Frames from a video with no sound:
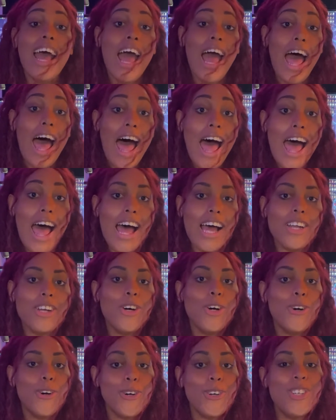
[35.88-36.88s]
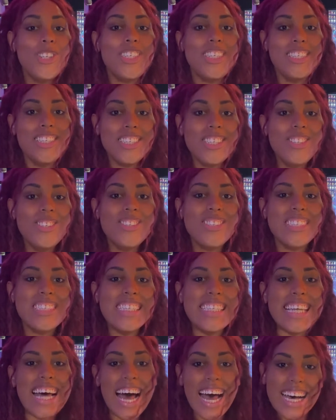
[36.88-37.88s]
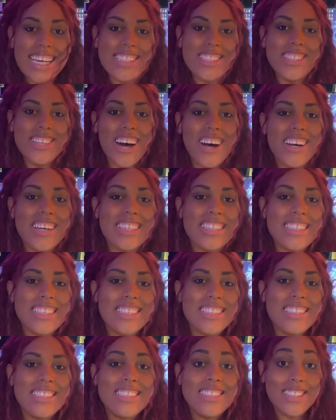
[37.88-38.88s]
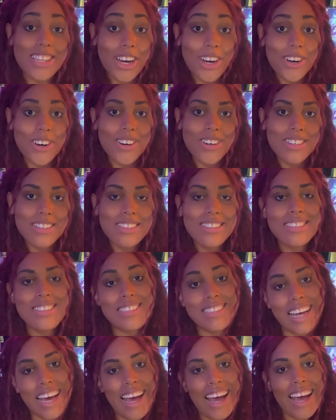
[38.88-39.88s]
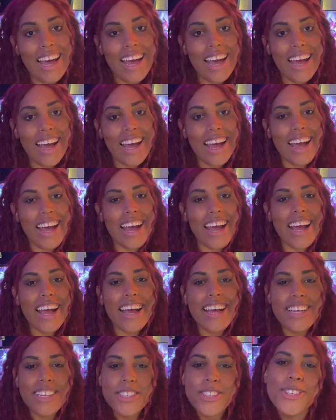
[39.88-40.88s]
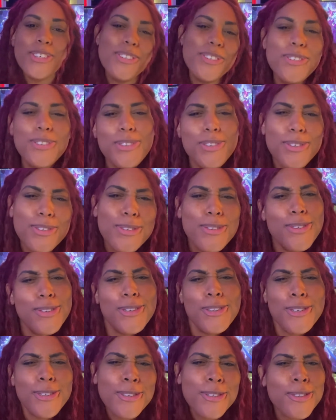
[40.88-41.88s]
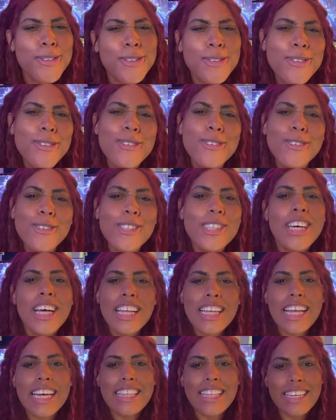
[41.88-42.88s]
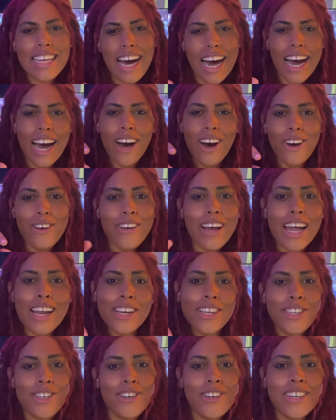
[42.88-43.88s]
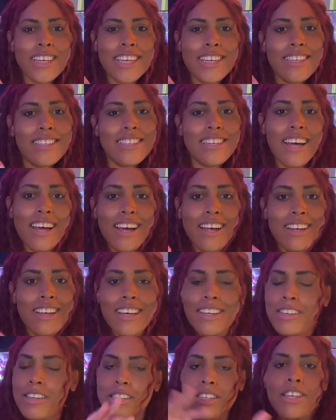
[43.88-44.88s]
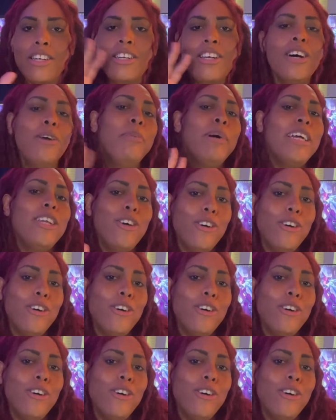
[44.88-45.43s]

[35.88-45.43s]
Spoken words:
and who should use it as an artist. So stay tuned. Like the dial, you gotta tune in. Don't pay no.